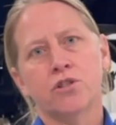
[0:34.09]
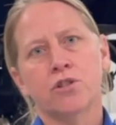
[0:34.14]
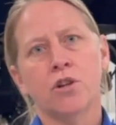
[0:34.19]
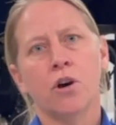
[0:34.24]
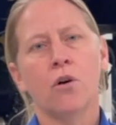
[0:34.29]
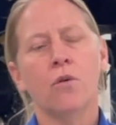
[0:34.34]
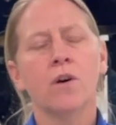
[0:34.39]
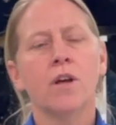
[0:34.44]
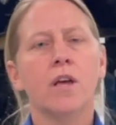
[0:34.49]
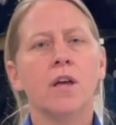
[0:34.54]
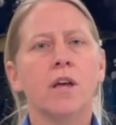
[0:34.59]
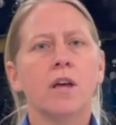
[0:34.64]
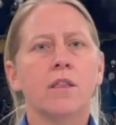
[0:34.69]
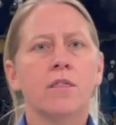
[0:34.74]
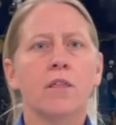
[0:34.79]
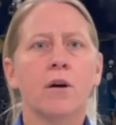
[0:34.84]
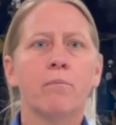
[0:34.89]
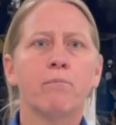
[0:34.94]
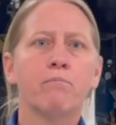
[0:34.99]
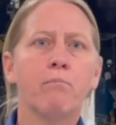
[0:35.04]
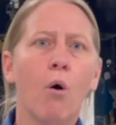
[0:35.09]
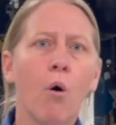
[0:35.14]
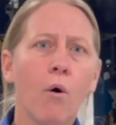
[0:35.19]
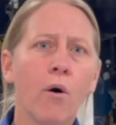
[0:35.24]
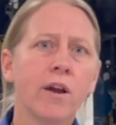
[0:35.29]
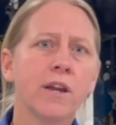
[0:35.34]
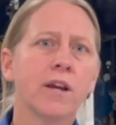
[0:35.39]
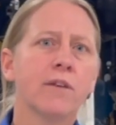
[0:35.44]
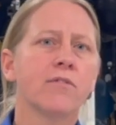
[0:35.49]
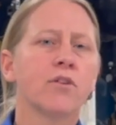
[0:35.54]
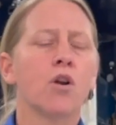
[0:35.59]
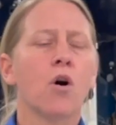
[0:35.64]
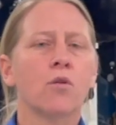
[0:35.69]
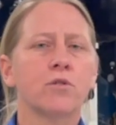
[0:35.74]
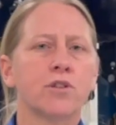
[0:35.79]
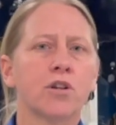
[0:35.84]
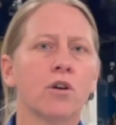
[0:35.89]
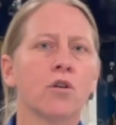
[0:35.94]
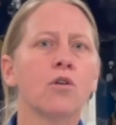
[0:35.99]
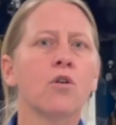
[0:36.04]
So the point of a
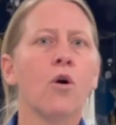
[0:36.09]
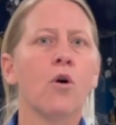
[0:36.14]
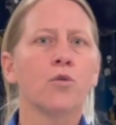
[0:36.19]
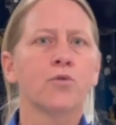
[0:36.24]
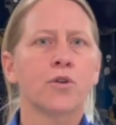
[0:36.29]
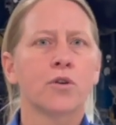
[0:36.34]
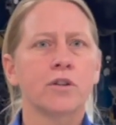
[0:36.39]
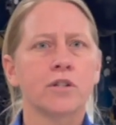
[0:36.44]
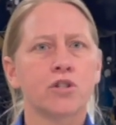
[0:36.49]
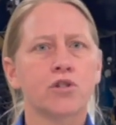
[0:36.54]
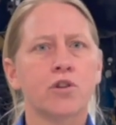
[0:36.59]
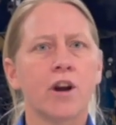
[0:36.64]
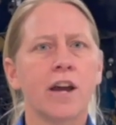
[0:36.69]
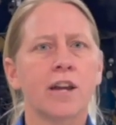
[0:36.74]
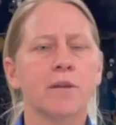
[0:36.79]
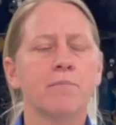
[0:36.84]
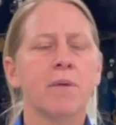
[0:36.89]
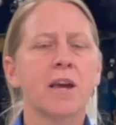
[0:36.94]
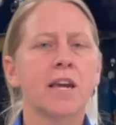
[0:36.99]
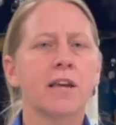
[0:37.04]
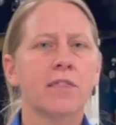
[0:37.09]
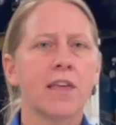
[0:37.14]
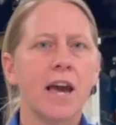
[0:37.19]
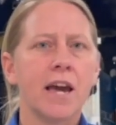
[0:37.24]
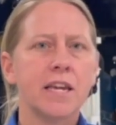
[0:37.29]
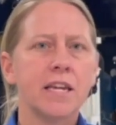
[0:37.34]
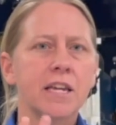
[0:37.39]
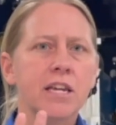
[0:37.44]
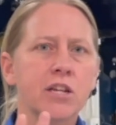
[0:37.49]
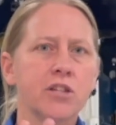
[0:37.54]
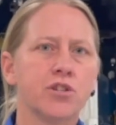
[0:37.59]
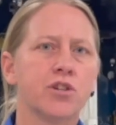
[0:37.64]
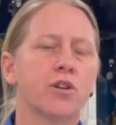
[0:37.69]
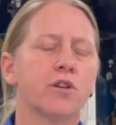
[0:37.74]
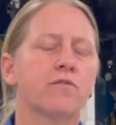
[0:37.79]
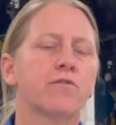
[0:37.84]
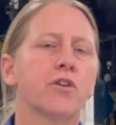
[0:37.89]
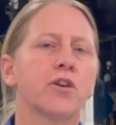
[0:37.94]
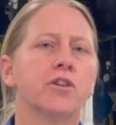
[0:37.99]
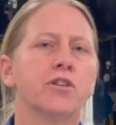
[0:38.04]
no-till Coulter is try to make that
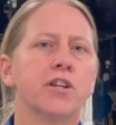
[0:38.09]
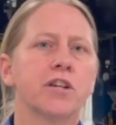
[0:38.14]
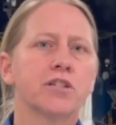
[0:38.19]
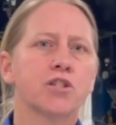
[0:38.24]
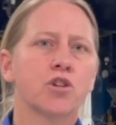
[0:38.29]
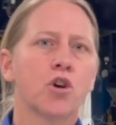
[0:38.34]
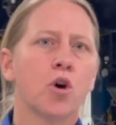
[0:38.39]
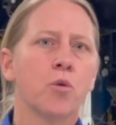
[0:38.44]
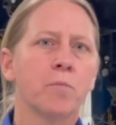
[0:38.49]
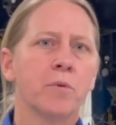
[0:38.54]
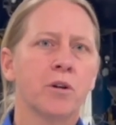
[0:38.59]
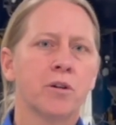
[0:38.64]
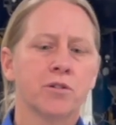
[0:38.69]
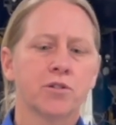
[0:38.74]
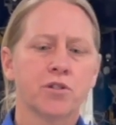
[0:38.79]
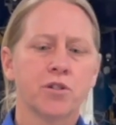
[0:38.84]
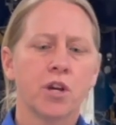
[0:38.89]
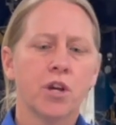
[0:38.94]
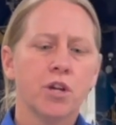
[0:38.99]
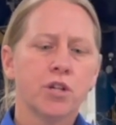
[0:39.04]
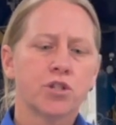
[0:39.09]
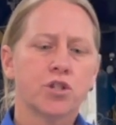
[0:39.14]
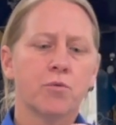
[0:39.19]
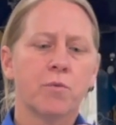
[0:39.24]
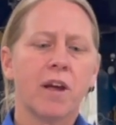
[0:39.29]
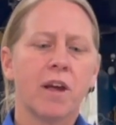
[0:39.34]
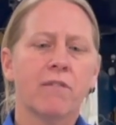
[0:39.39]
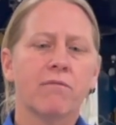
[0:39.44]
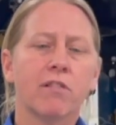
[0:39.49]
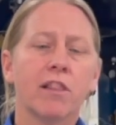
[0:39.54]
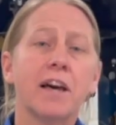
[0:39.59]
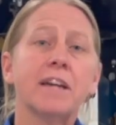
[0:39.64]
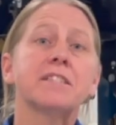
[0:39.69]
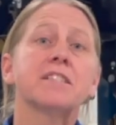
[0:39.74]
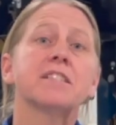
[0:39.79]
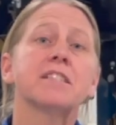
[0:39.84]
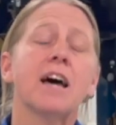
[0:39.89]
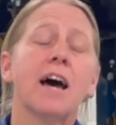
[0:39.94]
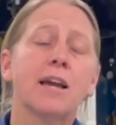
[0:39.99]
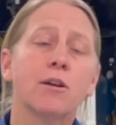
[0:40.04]
easier for your disc openers so we have less
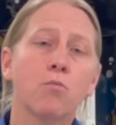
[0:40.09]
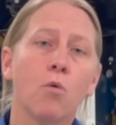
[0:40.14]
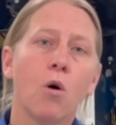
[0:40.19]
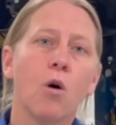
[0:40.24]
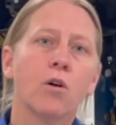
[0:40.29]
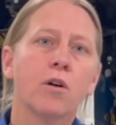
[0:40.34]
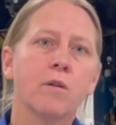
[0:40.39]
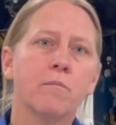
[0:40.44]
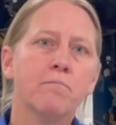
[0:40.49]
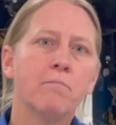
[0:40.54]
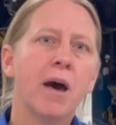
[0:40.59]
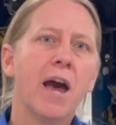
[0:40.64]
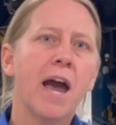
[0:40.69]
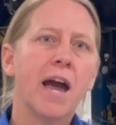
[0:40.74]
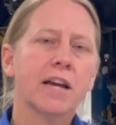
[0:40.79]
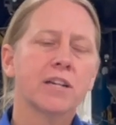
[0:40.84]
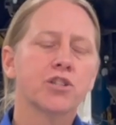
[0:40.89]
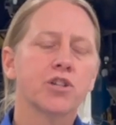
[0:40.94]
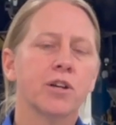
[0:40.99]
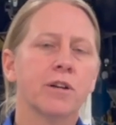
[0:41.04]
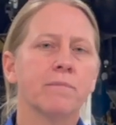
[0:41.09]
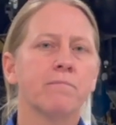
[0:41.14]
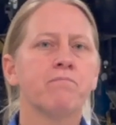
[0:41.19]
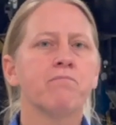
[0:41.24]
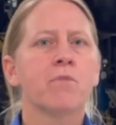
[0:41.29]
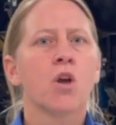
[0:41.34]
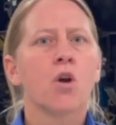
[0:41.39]
sidewall compaction.